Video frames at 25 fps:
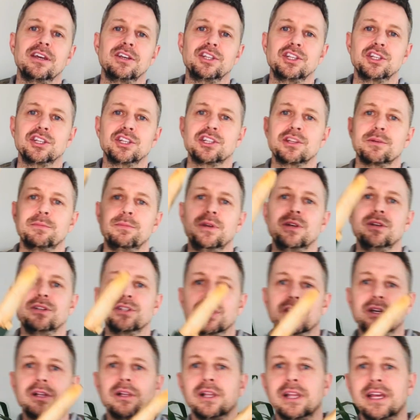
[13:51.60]
are just a
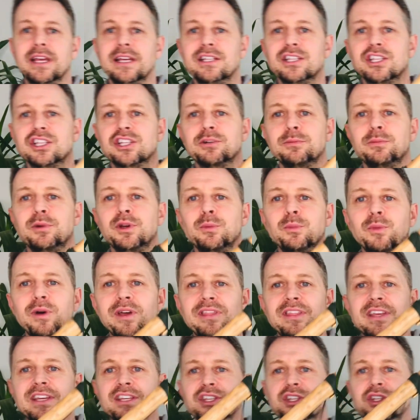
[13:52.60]
musical instrument
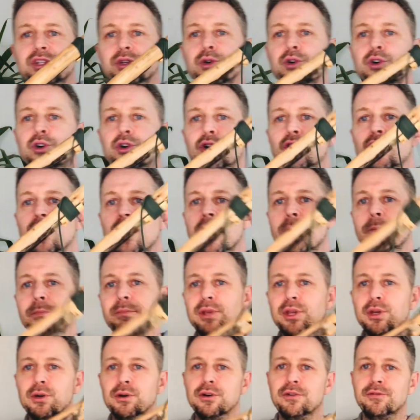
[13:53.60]
when they're so
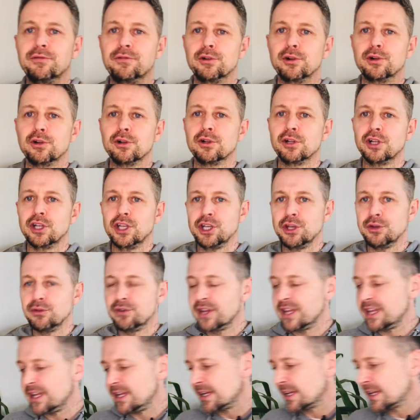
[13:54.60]
beautiful,
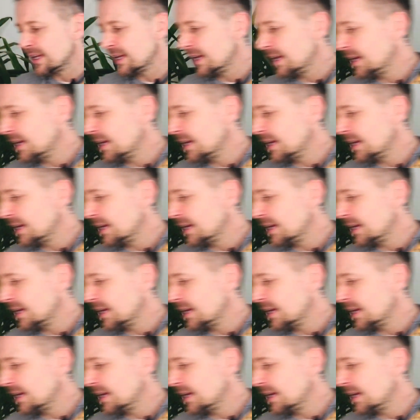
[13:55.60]
unique,